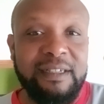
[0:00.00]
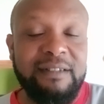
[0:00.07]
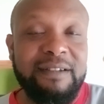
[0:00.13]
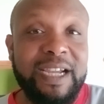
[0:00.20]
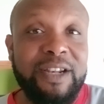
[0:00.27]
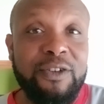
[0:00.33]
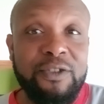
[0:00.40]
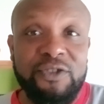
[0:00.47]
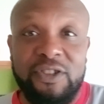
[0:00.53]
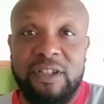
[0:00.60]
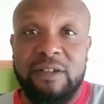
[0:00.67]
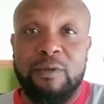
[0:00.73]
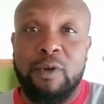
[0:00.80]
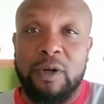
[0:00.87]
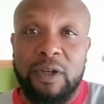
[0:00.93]
I know she
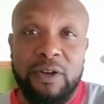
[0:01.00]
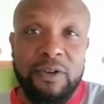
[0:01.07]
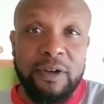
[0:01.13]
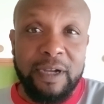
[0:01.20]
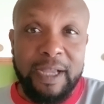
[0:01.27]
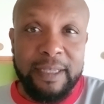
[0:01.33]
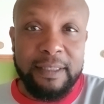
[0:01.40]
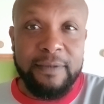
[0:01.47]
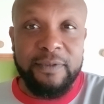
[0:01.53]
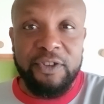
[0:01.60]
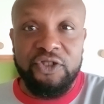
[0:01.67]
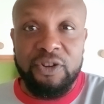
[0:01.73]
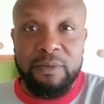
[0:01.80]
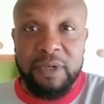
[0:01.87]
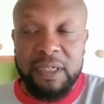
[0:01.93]
walking around acting for
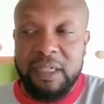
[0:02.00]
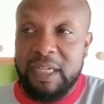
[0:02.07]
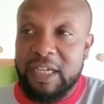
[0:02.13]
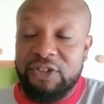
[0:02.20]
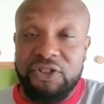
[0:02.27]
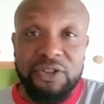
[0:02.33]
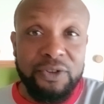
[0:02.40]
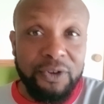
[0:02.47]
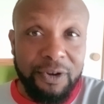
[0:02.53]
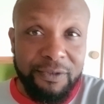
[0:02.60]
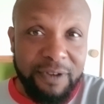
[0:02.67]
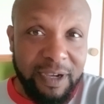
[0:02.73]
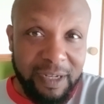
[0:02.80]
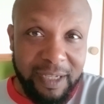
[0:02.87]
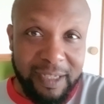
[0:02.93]
she mother, like she now
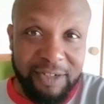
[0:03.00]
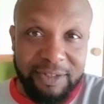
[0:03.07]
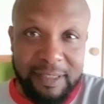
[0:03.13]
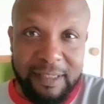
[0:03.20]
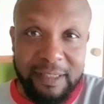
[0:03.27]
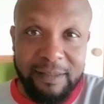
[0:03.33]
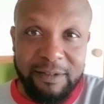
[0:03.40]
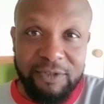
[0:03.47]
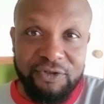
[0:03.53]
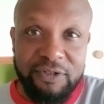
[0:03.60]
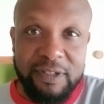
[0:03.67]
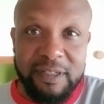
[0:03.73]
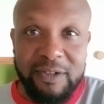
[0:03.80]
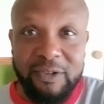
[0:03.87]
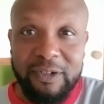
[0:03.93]
realize
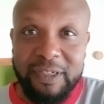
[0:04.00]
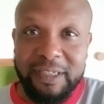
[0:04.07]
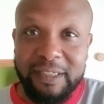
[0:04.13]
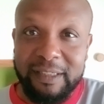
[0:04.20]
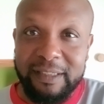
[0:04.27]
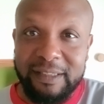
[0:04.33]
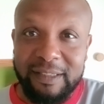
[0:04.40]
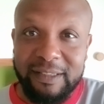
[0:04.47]
she's gone now.